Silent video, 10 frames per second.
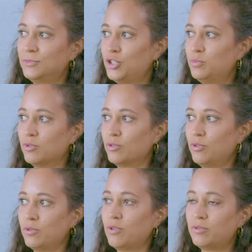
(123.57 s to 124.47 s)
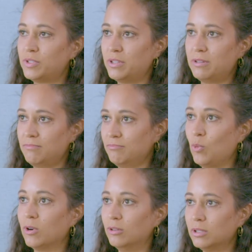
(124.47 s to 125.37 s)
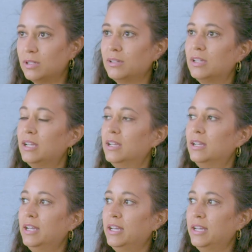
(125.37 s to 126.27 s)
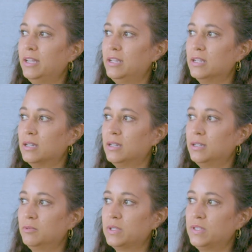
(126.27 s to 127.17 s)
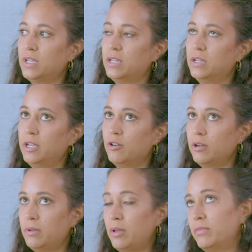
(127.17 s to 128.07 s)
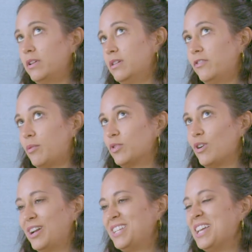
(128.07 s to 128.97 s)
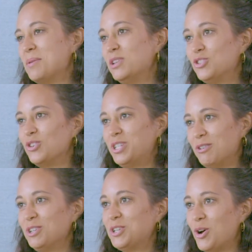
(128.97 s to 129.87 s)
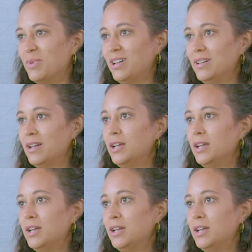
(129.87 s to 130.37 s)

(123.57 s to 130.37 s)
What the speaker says: tumor gurus in the world. And it was if I'm correct, immature teratoma,